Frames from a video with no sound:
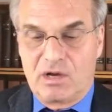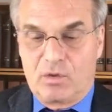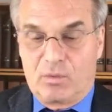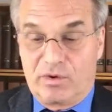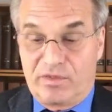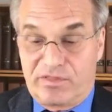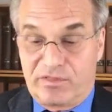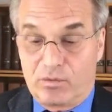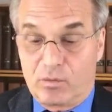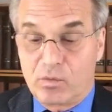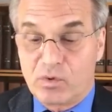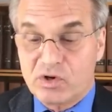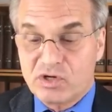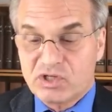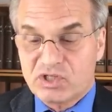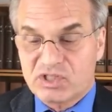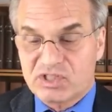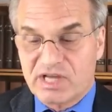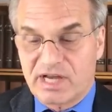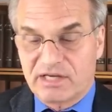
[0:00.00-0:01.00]
with the
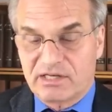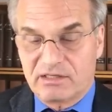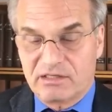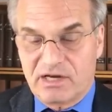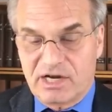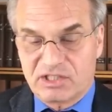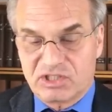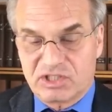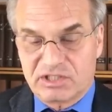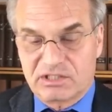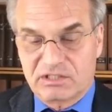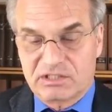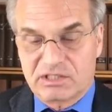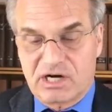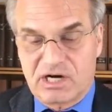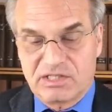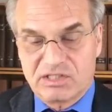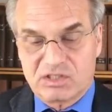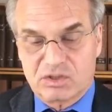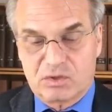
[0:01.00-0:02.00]
worst psychological
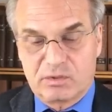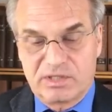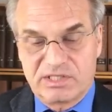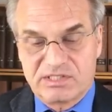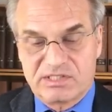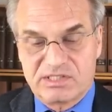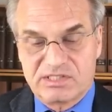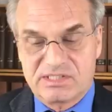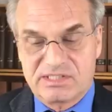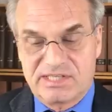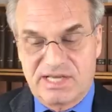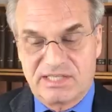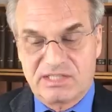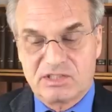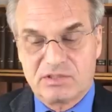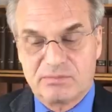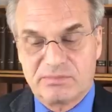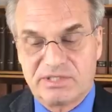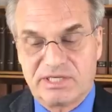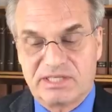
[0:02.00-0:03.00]
consequences yet
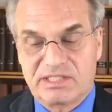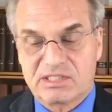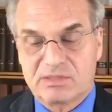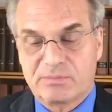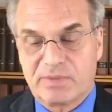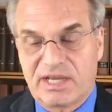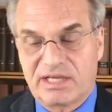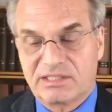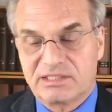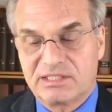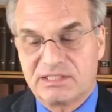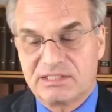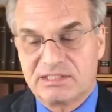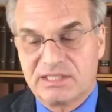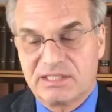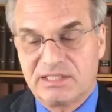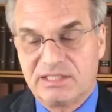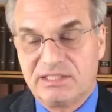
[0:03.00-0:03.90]
to be expected